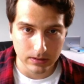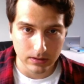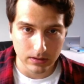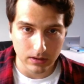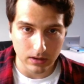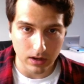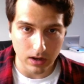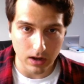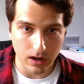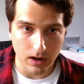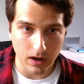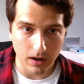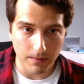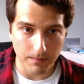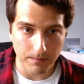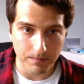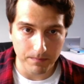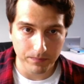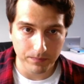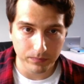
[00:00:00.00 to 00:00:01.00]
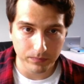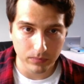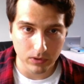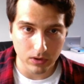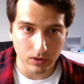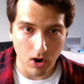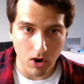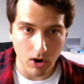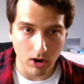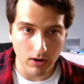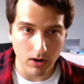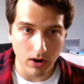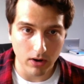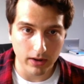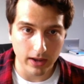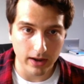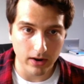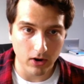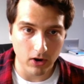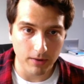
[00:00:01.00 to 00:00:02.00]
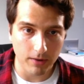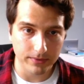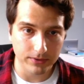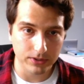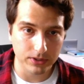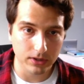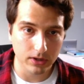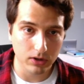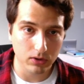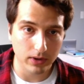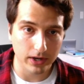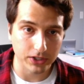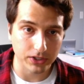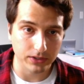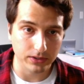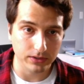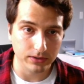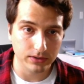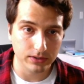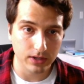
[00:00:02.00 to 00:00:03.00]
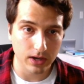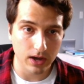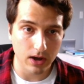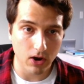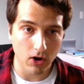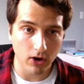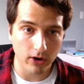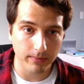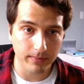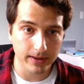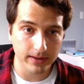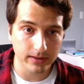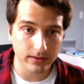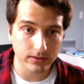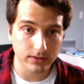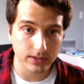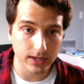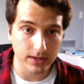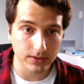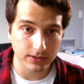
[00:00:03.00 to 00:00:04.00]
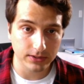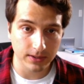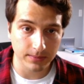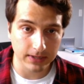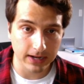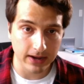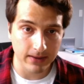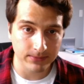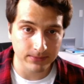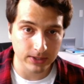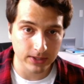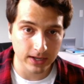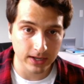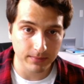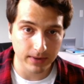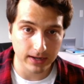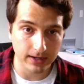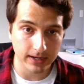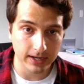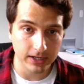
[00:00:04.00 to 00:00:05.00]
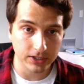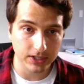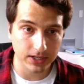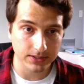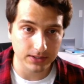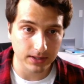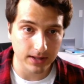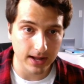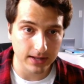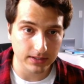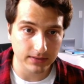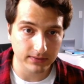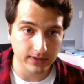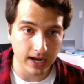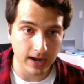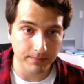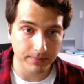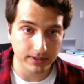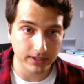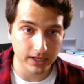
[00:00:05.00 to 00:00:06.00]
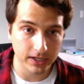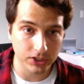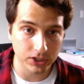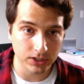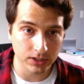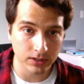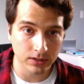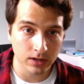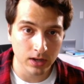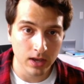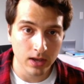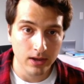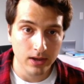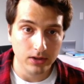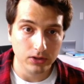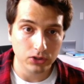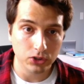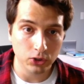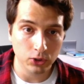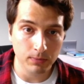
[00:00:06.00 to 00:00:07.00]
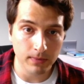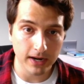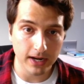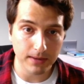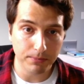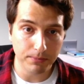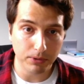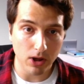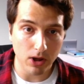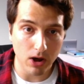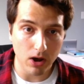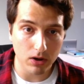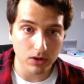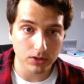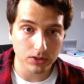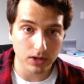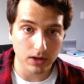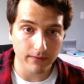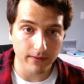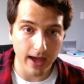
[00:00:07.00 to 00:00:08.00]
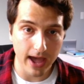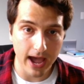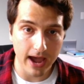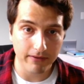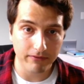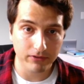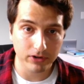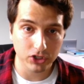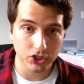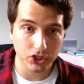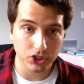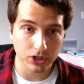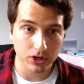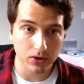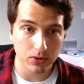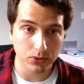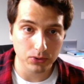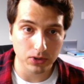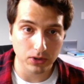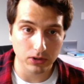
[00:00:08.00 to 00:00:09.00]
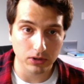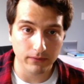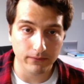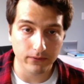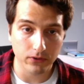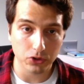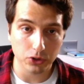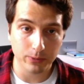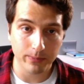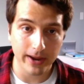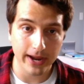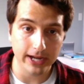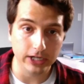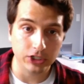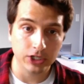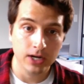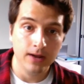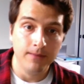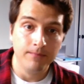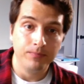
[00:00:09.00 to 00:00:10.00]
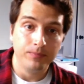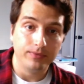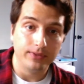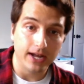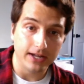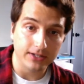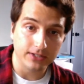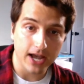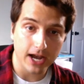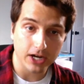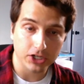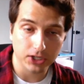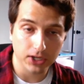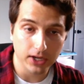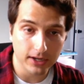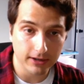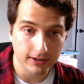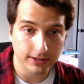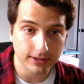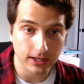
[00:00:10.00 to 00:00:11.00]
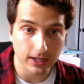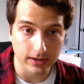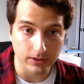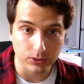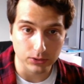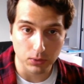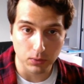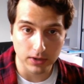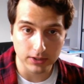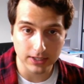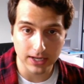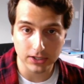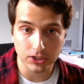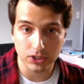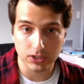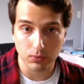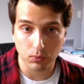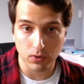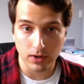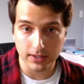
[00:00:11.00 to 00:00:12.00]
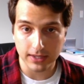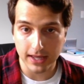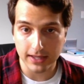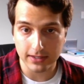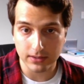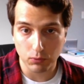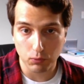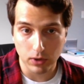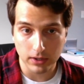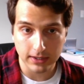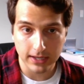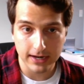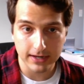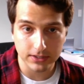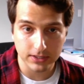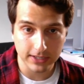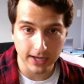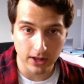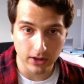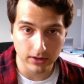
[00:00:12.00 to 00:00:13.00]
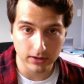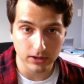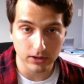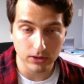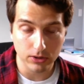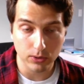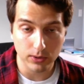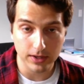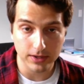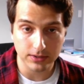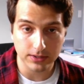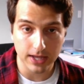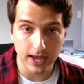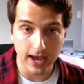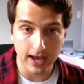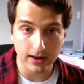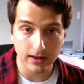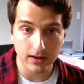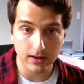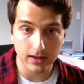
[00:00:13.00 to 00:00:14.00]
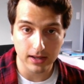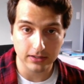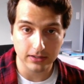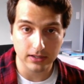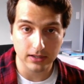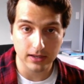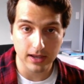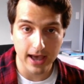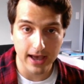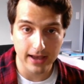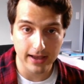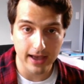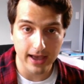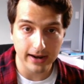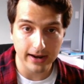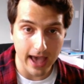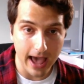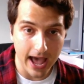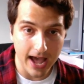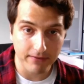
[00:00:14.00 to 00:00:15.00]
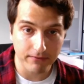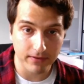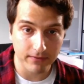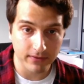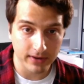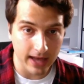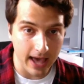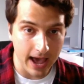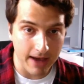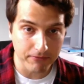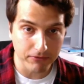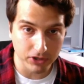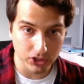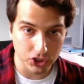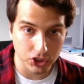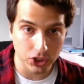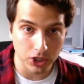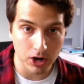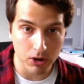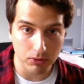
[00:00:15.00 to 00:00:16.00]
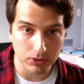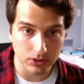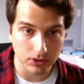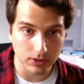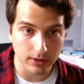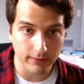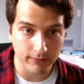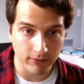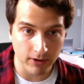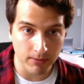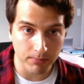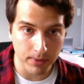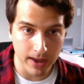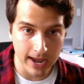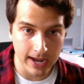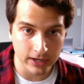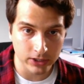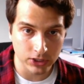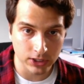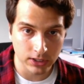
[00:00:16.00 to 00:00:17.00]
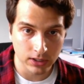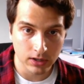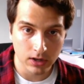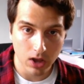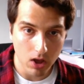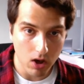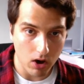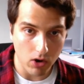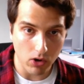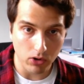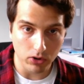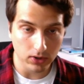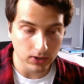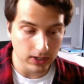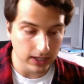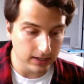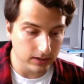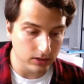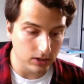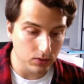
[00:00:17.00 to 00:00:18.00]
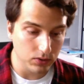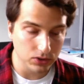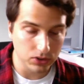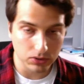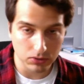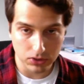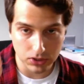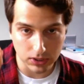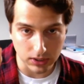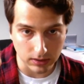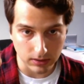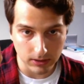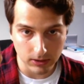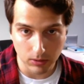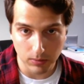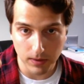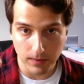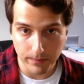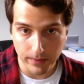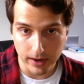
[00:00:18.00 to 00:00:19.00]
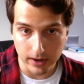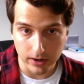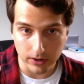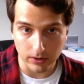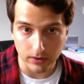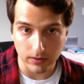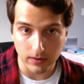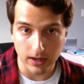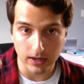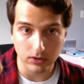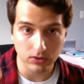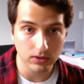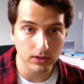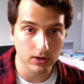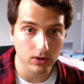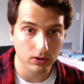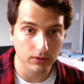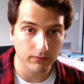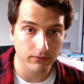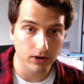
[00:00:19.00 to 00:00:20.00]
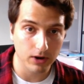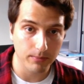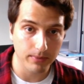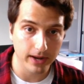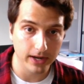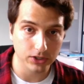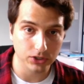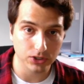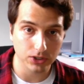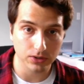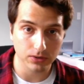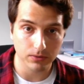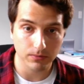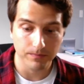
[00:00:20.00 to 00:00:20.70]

Um, Ar, okay, Arm. This is a good question. Uh, Armin says sometimes I think my niche has lots of competition. Too many blogs of average Joes on the first page. That's actually a good thing. So what's that? What that? What that is telling you is that it's an if an average Joe is on the front page, all you need to do is do just a little bit better, and you can get on the front page too.